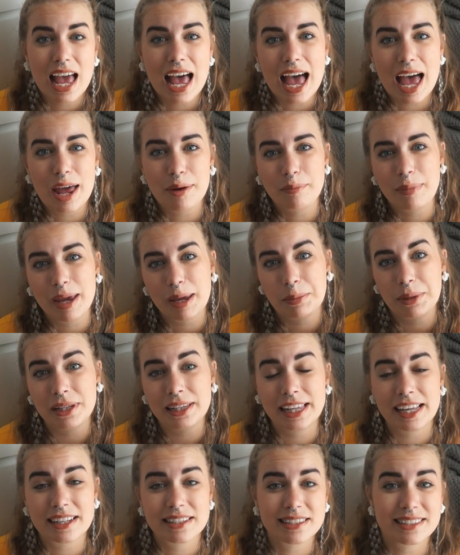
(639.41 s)
and maybe
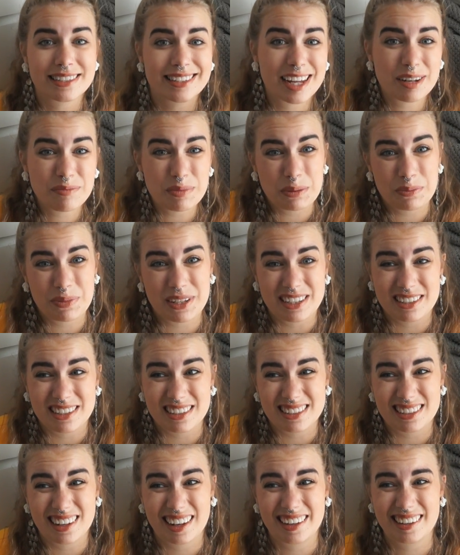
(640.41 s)
less statement
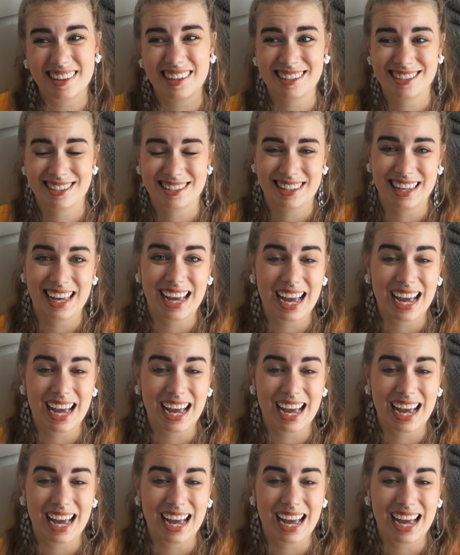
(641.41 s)
pieces like this.